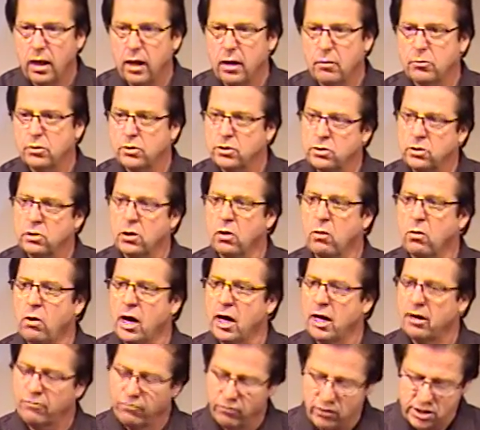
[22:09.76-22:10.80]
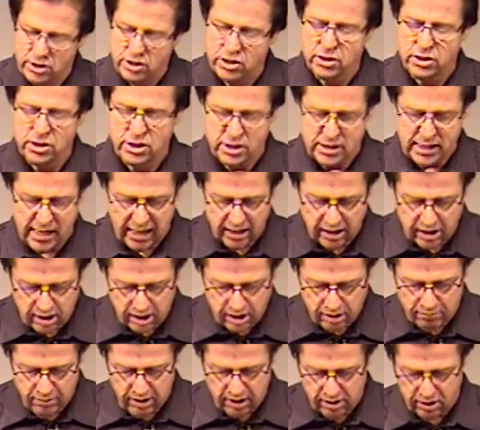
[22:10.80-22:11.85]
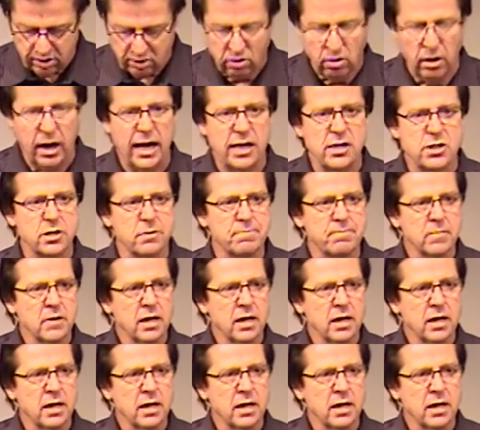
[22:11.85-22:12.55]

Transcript: But do you know what? If we just decide to get committed to Christ,